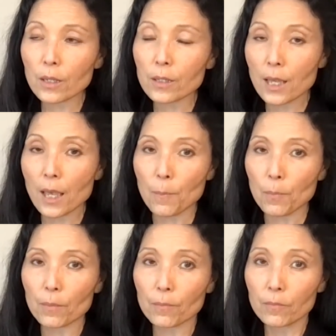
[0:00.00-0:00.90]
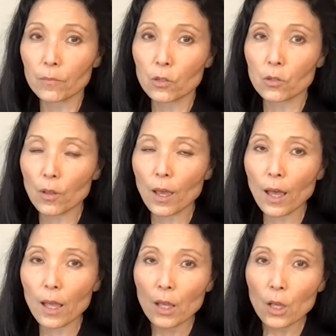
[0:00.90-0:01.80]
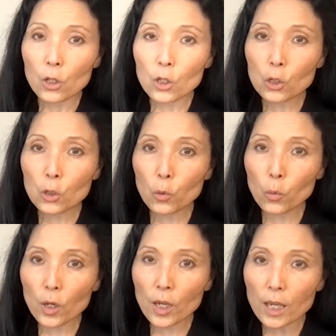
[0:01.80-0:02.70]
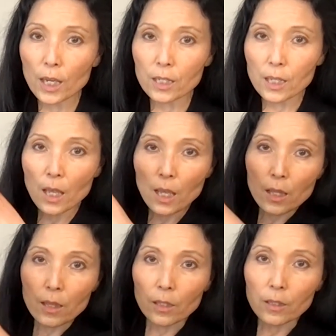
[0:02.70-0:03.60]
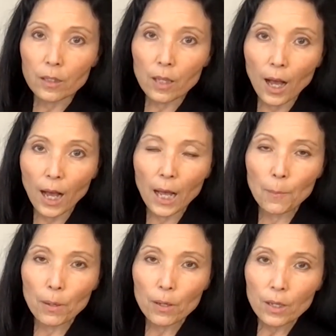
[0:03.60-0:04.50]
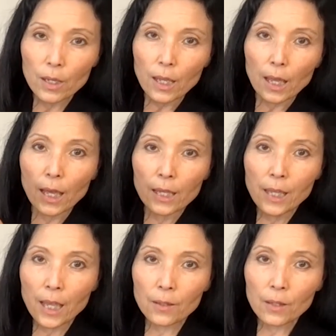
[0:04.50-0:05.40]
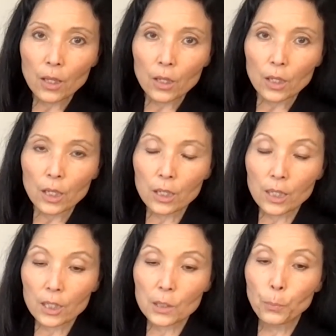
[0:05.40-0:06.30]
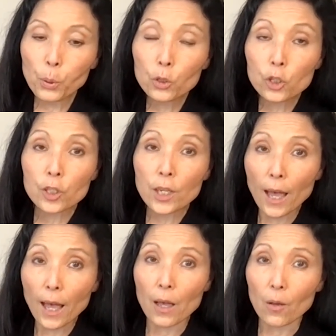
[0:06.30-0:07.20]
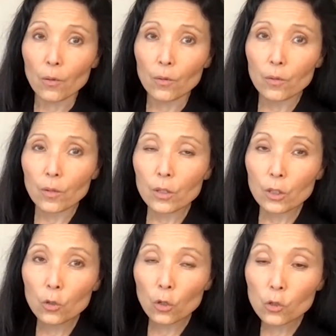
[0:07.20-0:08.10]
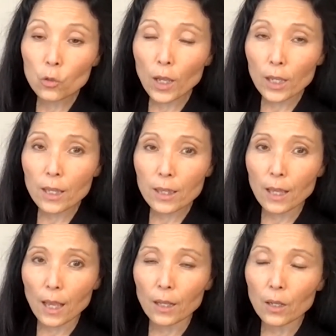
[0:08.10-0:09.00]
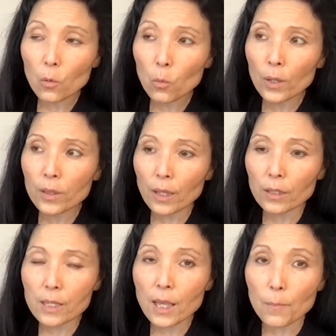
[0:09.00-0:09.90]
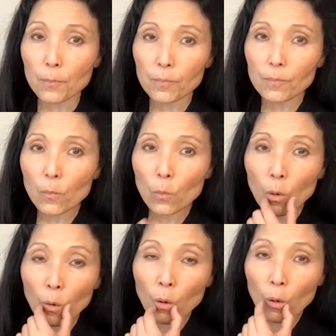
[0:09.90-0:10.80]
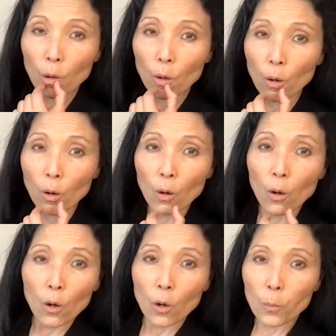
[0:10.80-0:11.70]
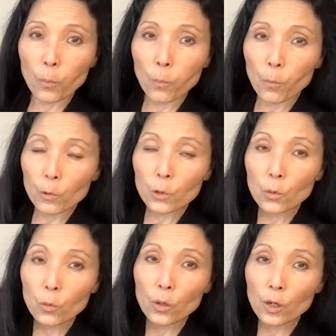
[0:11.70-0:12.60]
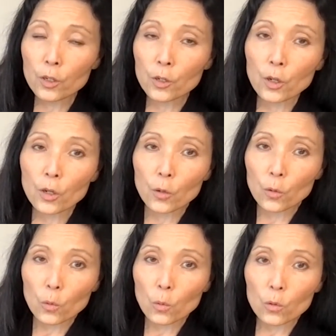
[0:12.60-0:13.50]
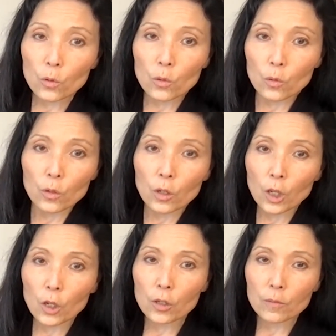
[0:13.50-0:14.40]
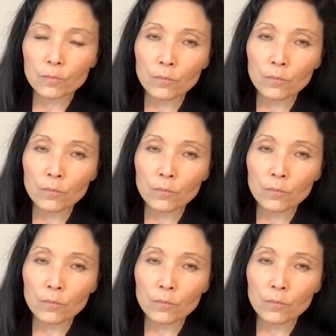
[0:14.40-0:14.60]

the tip. To do that, you squeeze the top and then it gets pushed out. You don't do anything with the tip. You squeeze it here,